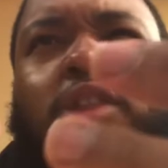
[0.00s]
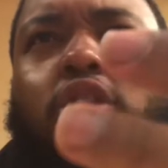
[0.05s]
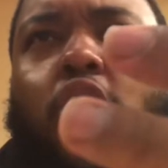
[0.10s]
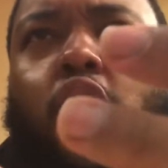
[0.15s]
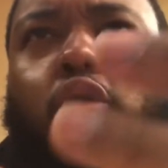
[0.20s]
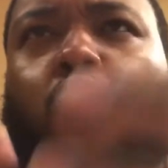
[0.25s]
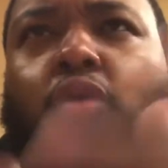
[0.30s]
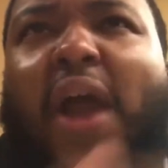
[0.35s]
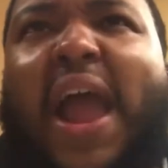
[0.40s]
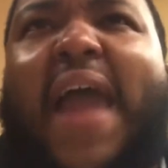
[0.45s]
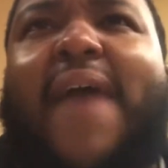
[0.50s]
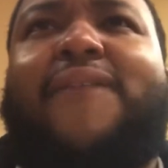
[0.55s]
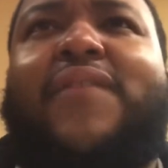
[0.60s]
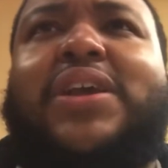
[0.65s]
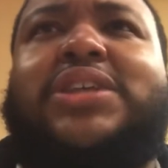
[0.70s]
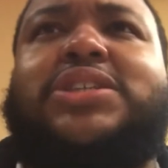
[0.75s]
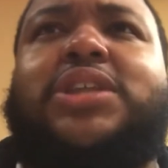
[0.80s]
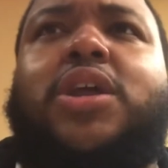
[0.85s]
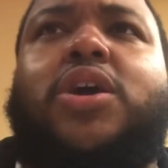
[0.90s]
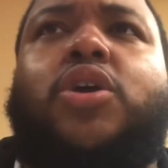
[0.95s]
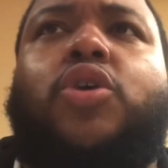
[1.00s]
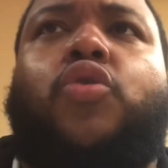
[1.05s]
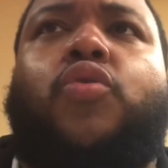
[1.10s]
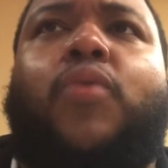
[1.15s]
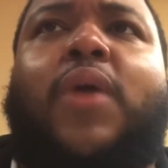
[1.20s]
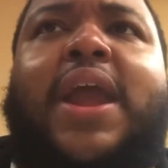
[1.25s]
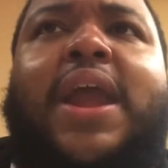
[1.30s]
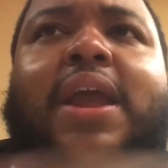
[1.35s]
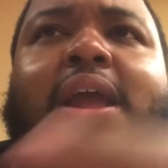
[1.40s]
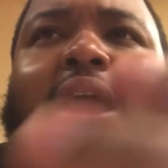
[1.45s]
The graphics looked
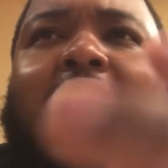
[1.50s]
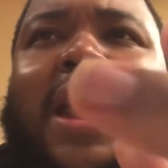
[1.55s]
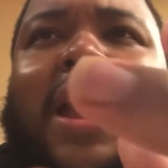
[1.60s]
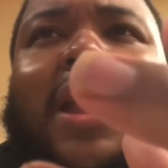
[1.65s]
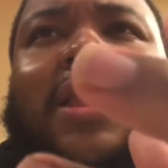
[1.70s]
great.